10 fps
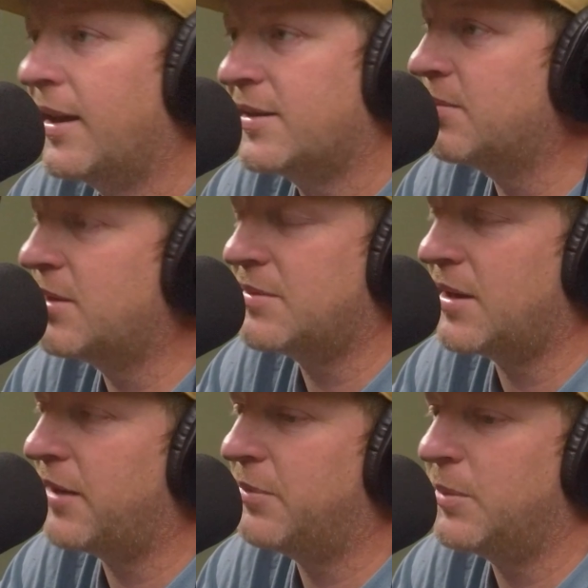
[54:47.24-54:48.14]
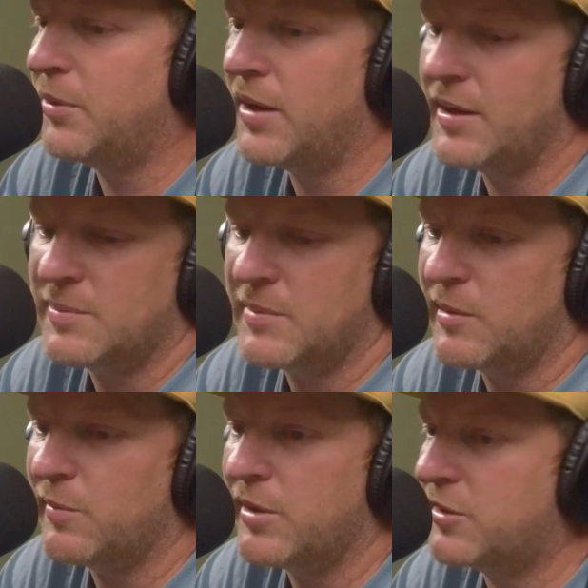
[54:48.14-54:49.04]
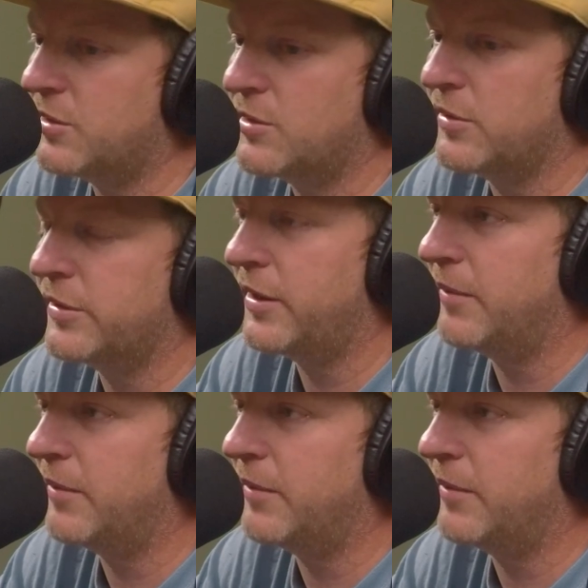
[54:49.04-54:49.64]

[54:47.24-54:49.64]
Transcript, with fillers: sometimes i have people ask me questions on there